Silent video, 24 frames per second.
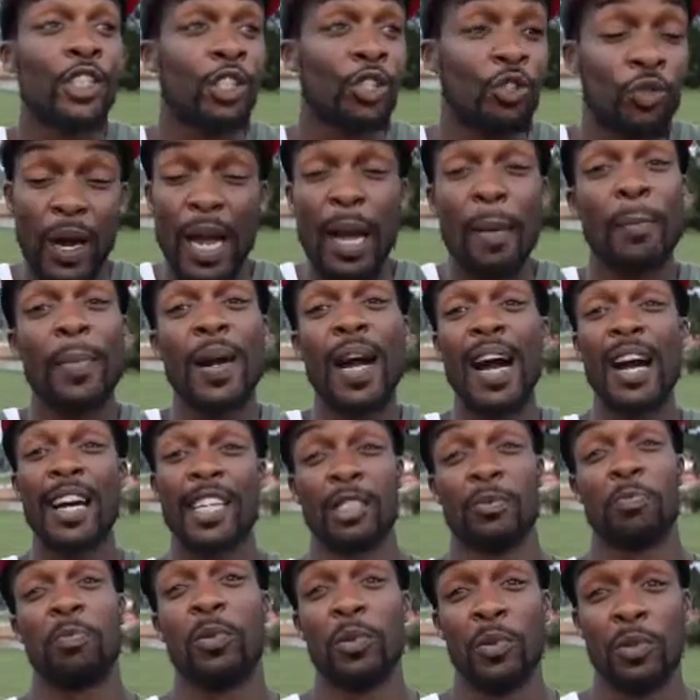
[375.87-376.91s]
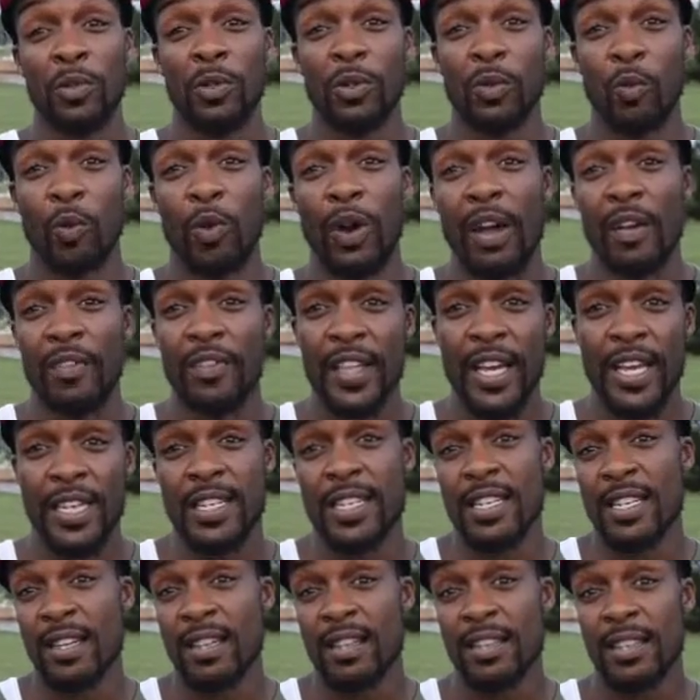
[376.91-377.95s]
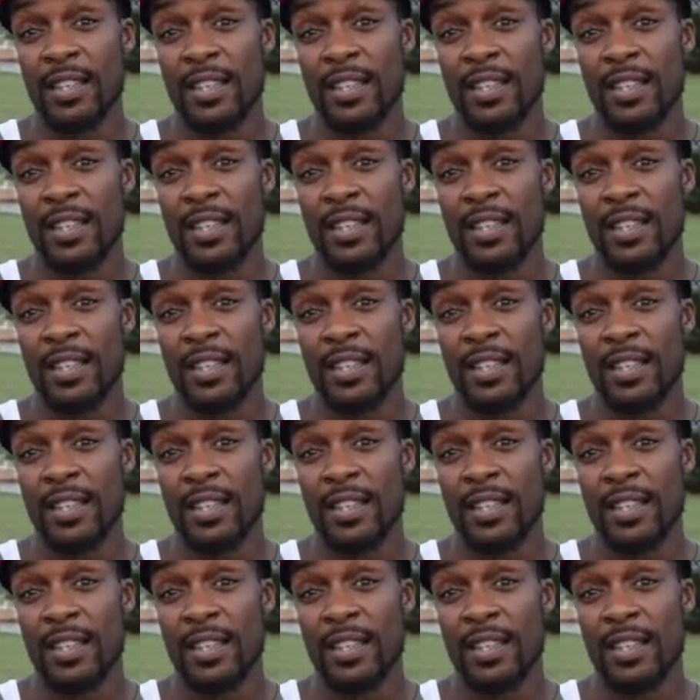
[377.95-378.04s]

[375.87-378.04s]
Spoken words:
trap gospel, whatever that is.